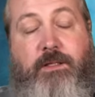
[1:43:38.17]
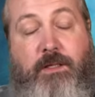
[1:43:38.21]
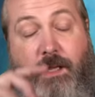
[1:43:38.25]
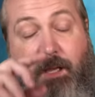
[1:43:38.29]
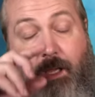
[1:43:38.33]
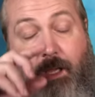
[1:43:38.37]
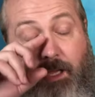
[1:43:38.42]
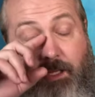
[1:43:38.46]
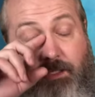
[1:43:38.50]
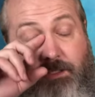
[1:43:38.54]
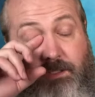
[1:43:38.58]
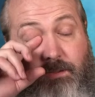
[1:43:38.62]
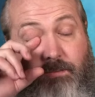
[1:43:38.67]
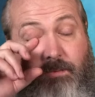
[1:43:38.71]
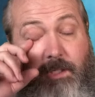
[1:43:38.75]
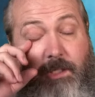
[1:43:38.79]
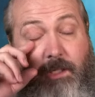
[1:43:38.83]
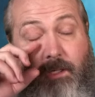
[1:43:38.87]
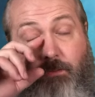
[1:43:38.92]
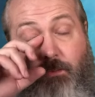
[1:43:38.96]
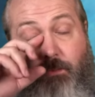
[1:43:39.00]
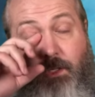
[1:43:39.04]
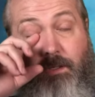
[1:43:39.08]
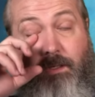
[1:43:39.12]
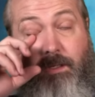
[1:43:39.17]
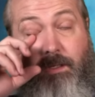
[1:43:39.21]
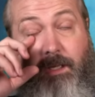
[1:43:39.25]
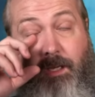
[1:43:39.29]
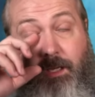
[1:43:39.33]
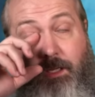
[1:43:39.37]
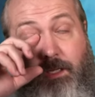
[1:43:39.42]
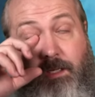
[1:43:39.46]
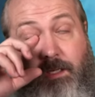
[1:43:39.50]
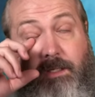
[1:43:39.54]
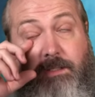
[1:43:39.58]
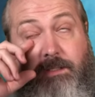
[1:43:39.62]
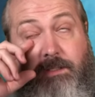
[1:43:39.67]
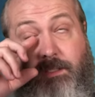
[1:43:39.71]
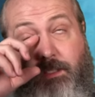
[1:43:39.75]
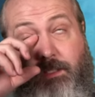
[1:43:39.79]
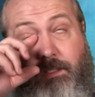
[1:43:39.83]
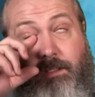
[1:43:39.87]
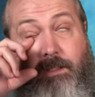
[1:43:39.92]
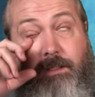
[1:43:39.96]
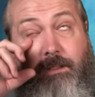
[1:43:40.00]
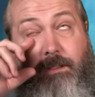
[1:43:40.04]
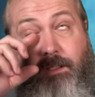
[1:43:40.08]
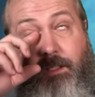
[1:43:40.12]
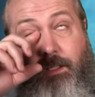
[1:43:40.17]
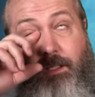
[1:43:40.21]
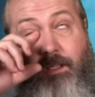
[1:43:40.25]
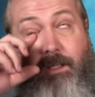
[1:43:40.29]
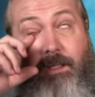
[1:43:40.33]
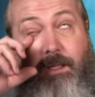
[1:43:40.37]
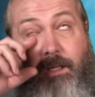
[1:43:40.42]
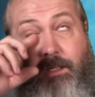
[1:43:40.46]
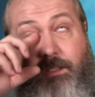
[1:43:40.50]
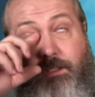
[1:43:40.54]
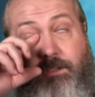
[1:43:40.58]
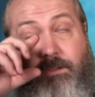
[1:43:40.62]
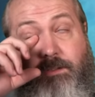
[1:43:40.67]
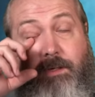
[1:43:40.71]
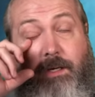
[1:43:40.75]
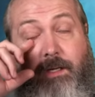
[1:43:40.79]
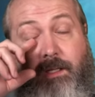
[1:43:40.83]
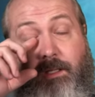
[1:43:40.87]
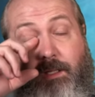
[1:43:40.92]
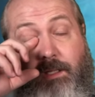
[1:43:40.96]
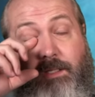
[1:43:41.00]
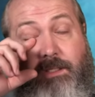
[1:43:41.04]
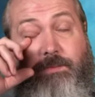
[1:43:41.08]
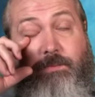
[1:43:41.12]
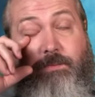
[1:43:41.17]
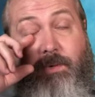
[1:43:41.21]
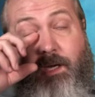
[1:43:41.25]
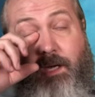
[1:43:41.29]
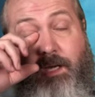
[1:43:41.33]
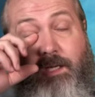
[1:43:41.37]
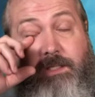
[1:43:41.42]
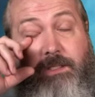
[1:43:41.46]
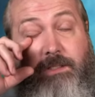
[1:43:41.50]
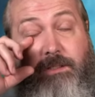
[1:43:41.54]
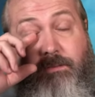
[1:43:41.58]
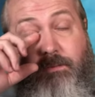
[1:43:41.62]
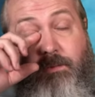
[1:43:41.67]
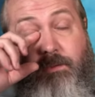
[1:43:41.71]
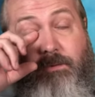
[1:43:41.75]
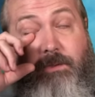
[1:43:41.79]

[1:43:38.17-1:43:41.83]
and to be communicated as clearly and directly as possible.